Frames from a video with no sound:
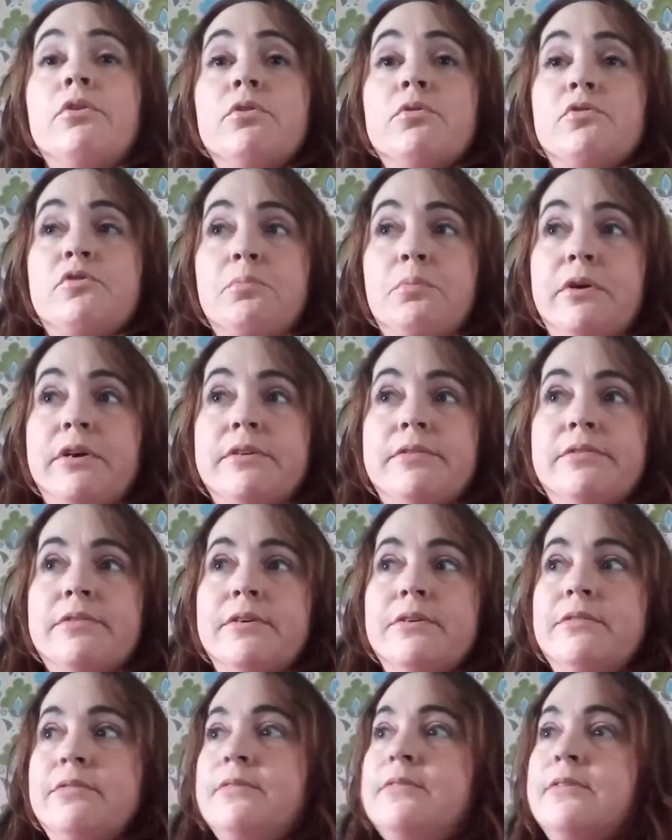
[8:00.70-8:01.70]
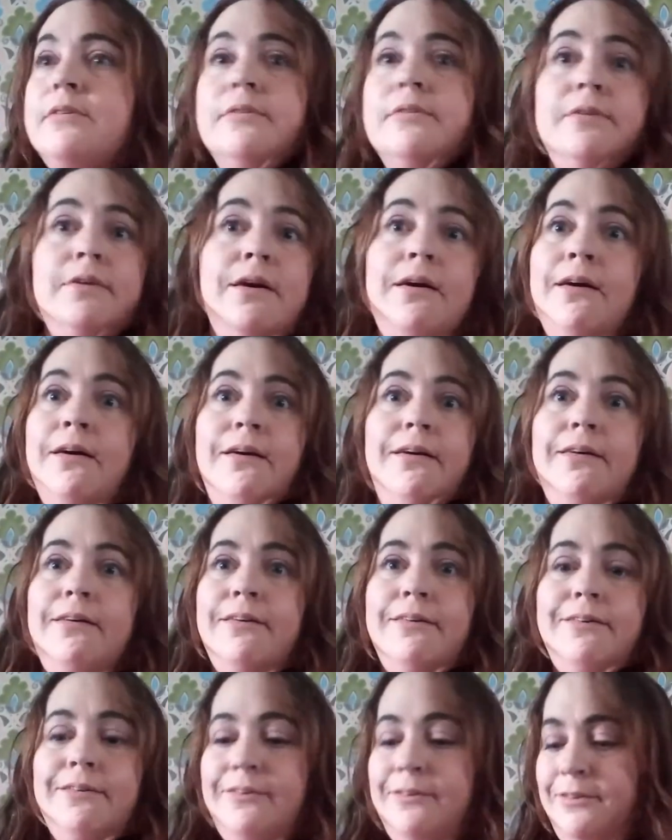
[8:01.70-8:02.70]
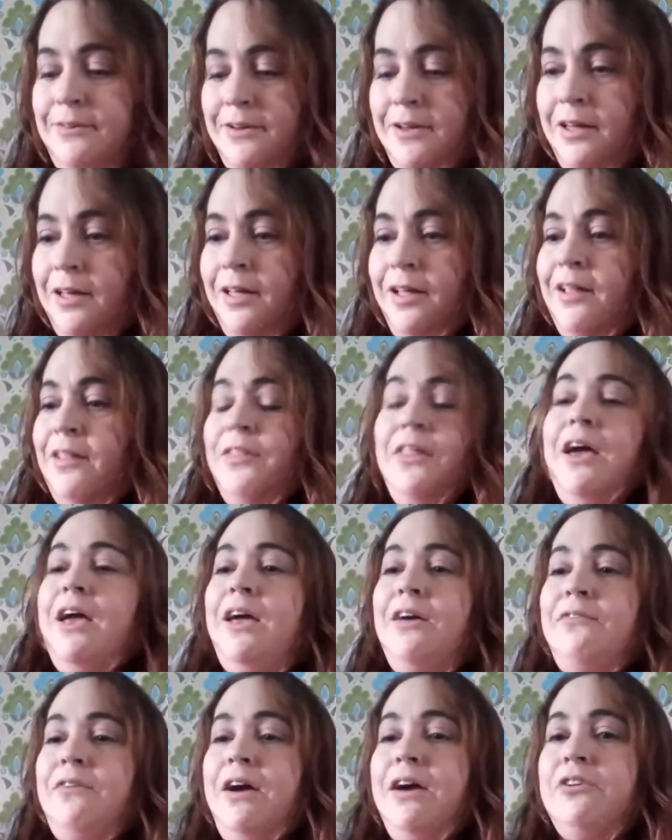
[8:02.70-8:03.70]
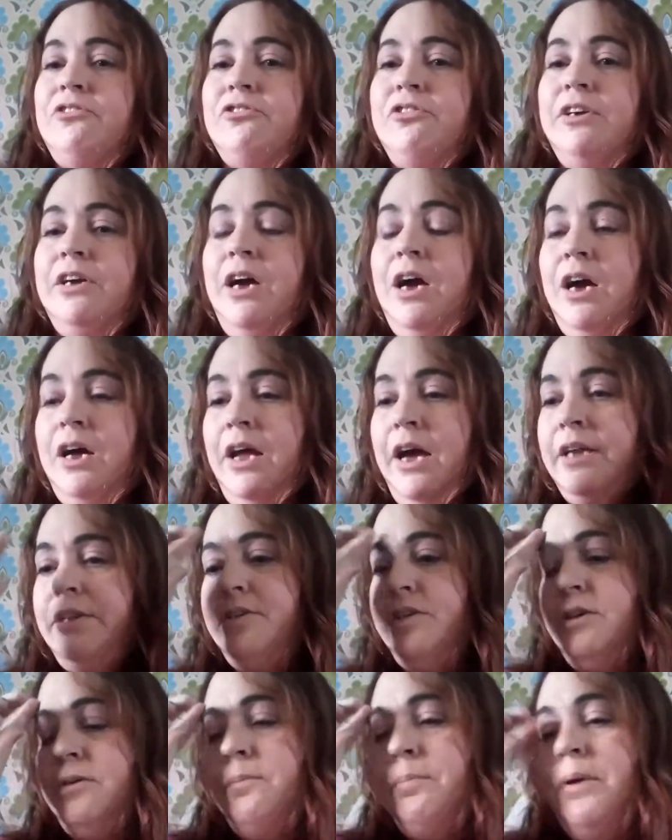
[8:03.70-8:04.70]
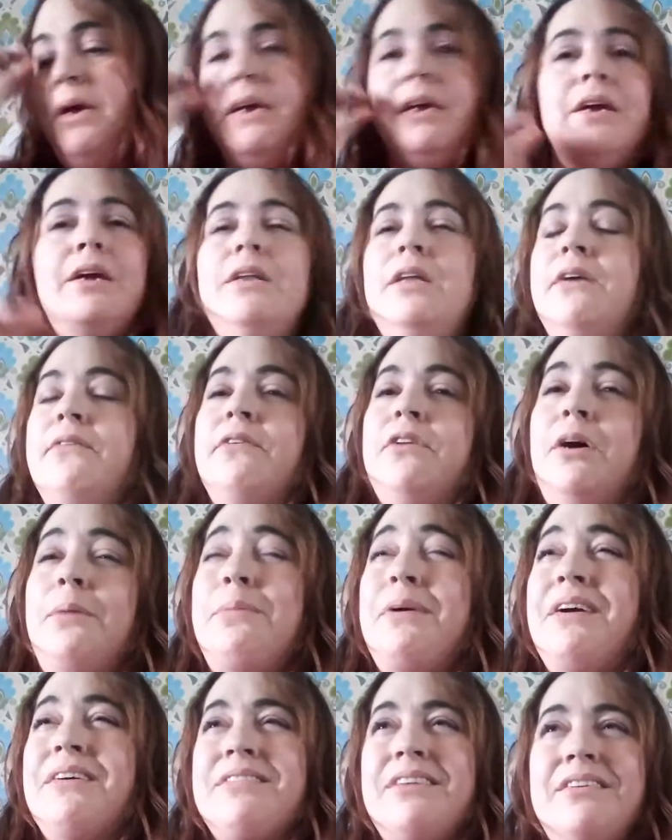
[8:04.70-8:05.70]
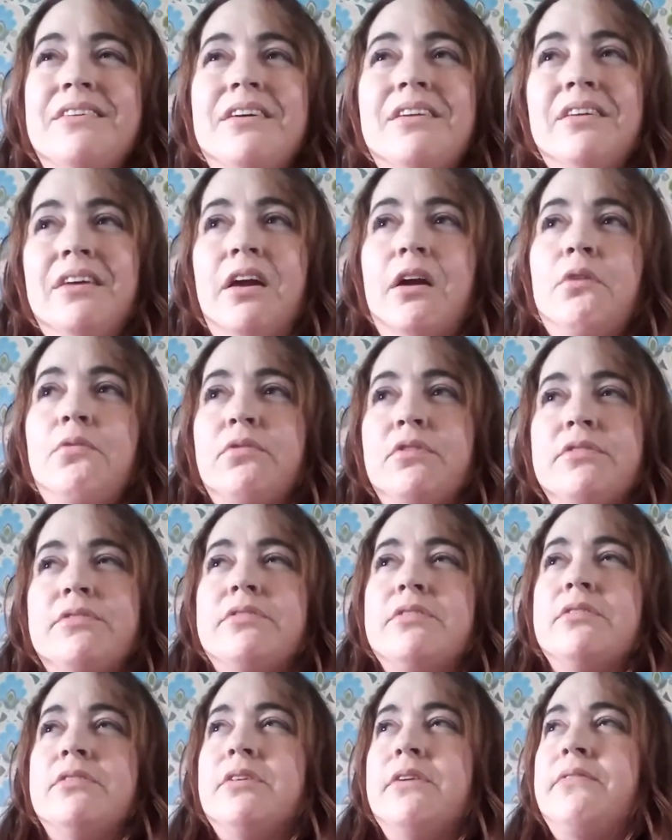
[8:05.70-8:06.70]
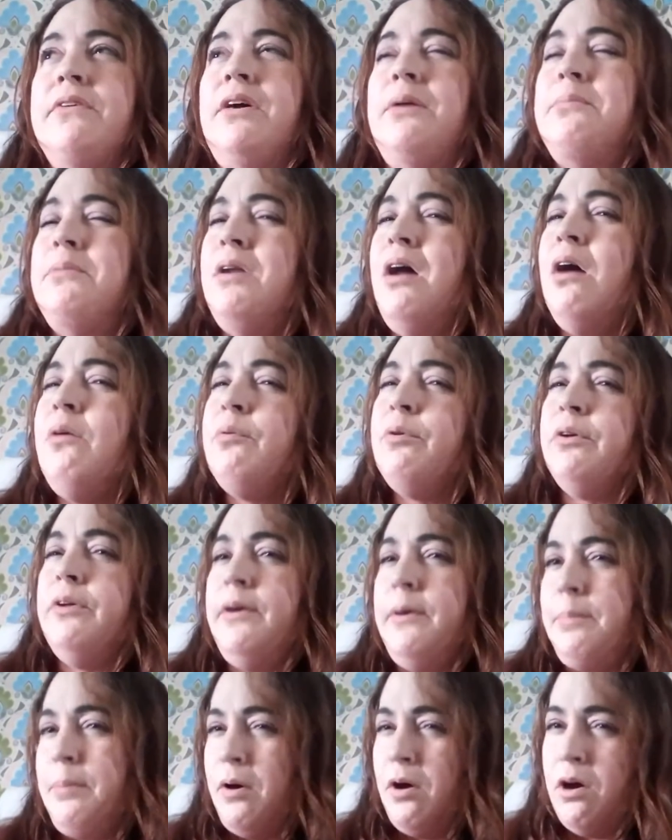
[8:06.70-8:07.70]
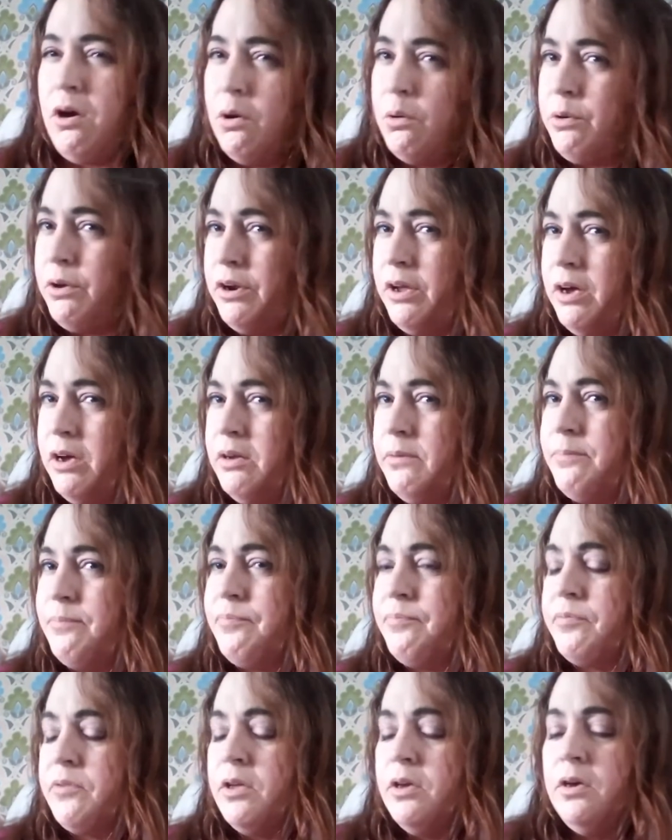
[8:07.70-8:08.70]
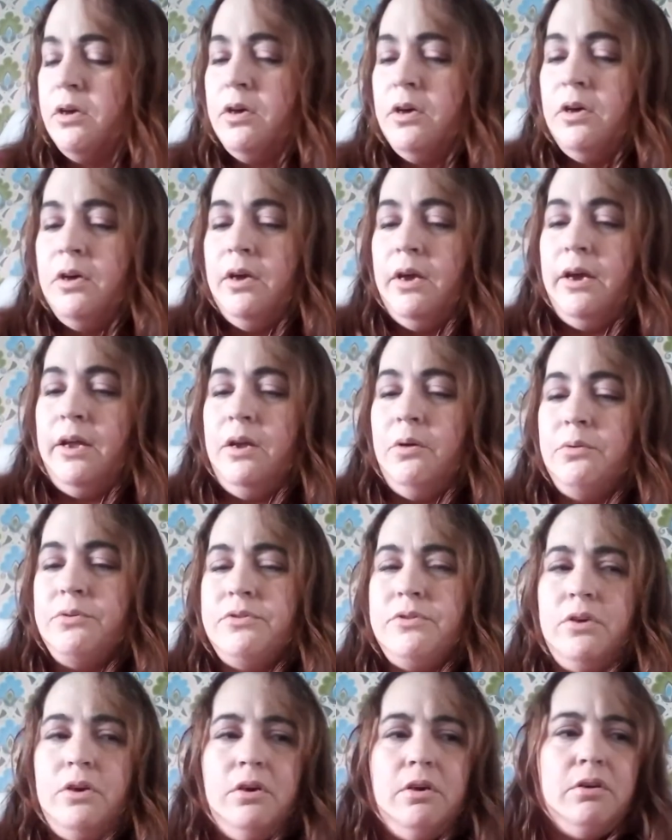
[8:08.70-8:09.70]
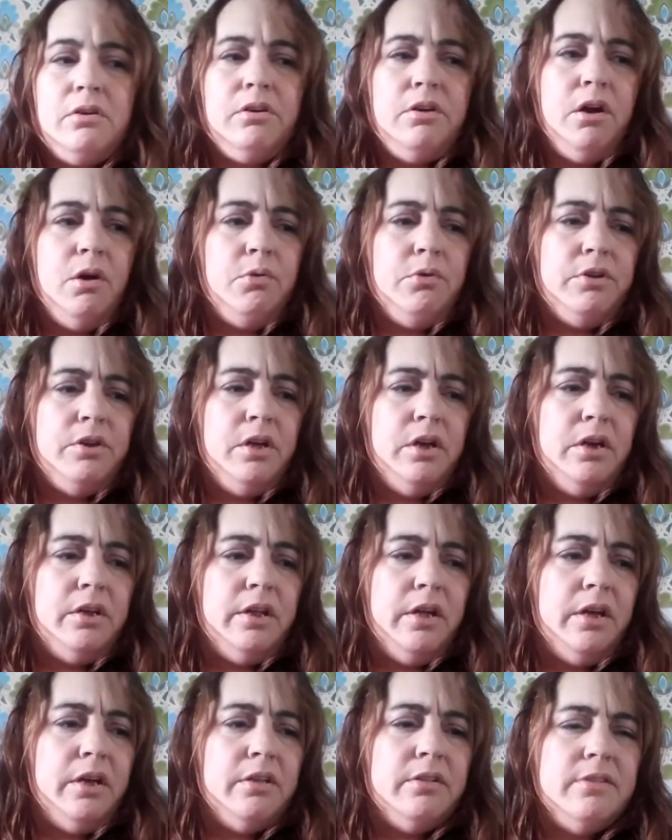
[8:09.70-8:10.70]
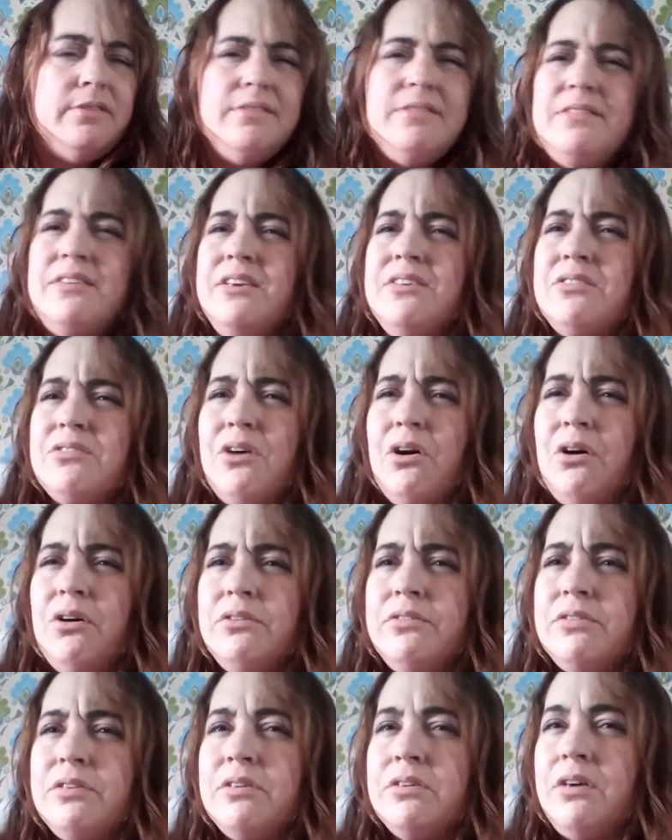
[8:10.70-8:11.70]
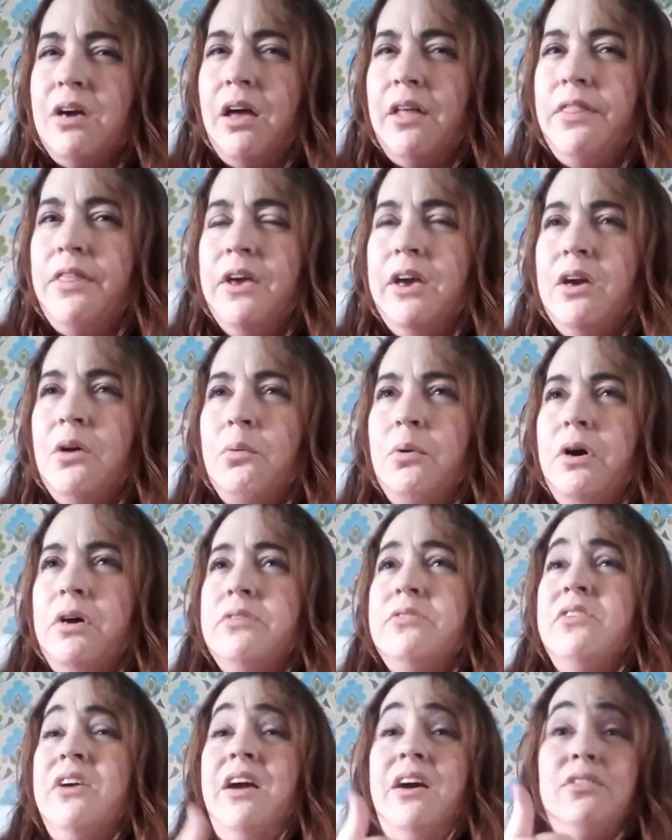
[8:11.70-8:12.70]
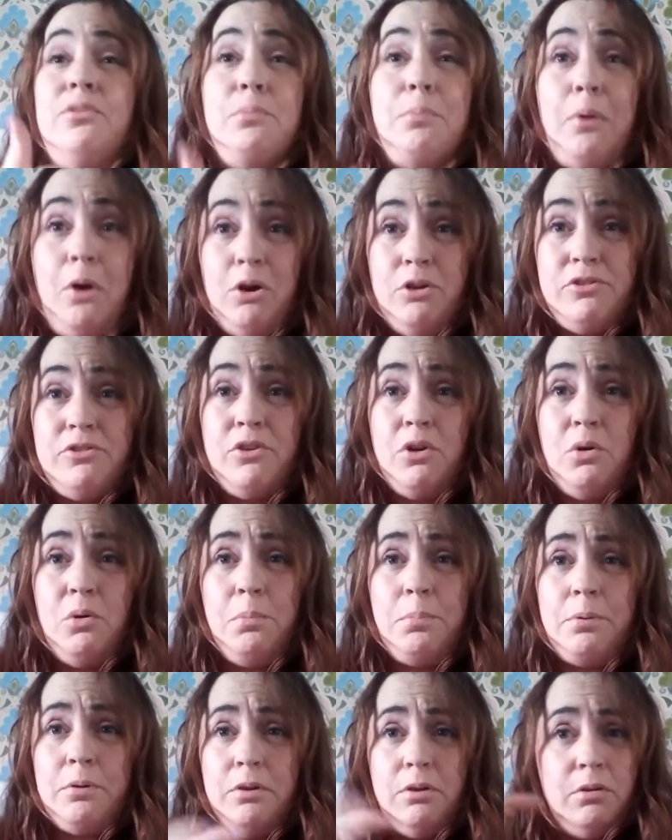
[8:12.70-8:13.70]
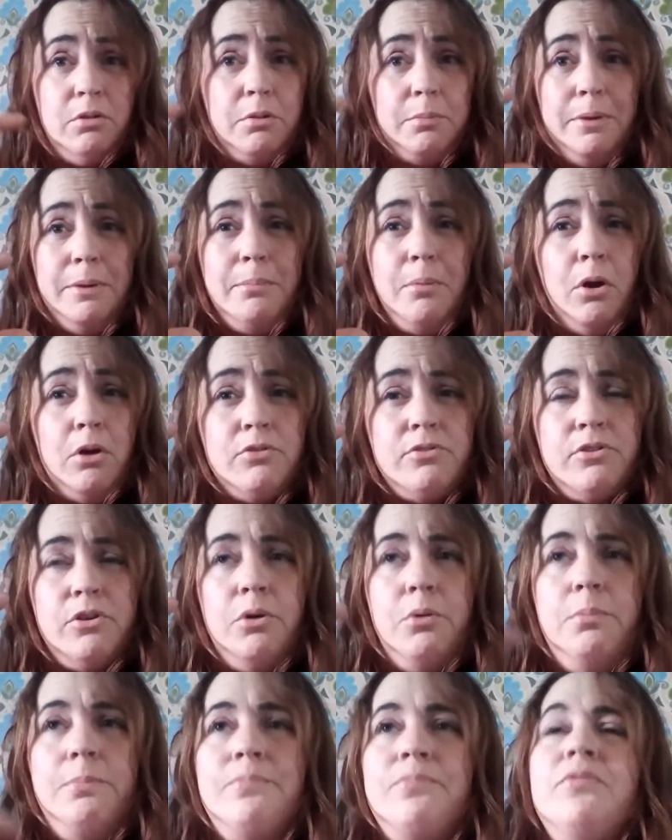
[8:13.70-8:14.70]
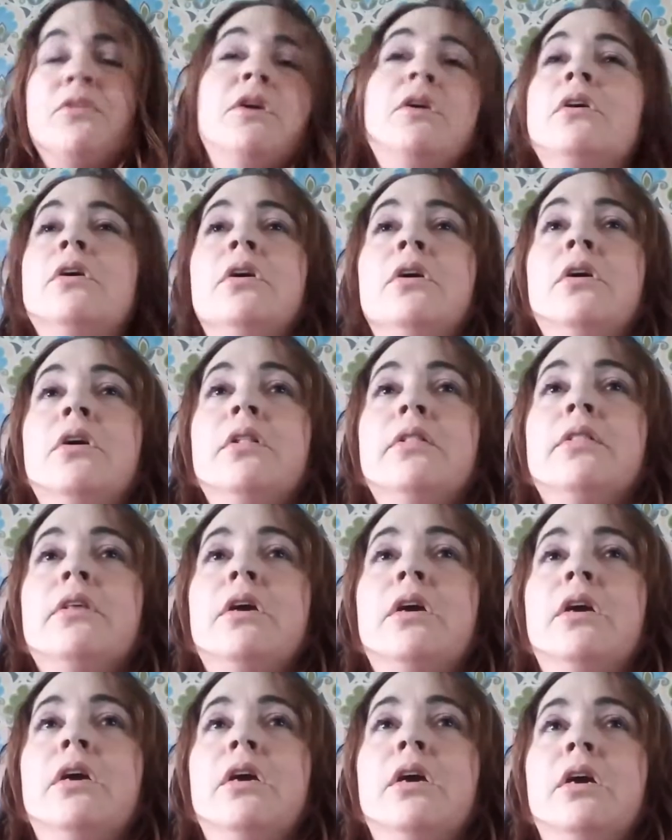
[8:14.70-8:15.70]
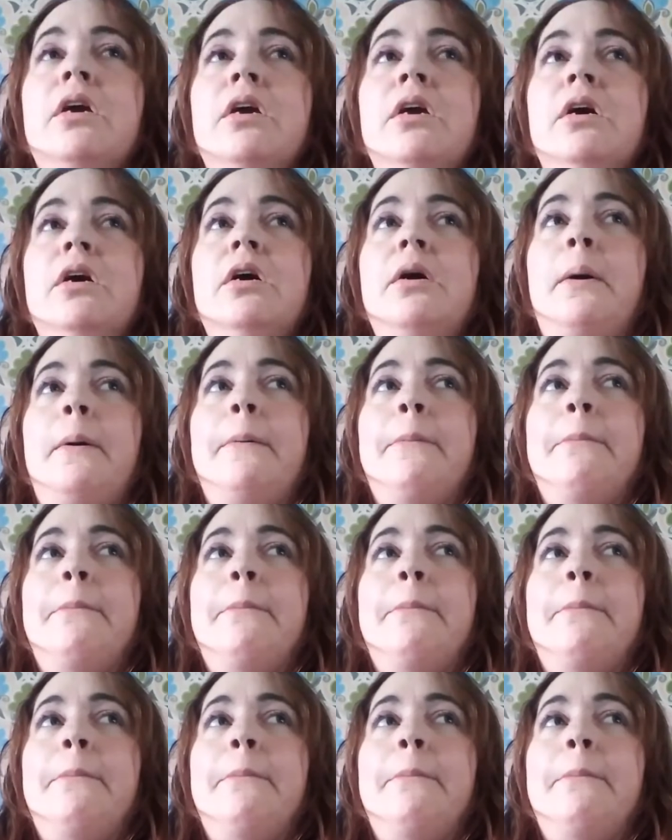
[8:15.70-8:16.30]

the new spring scents. They have actually got, I didn't pick any of it up because I didn't care for the scent of it. I'm not real hip on coconut, and it was a coconut and sea salt, I think it was. They had the bar soap, you know, the big bar soap, the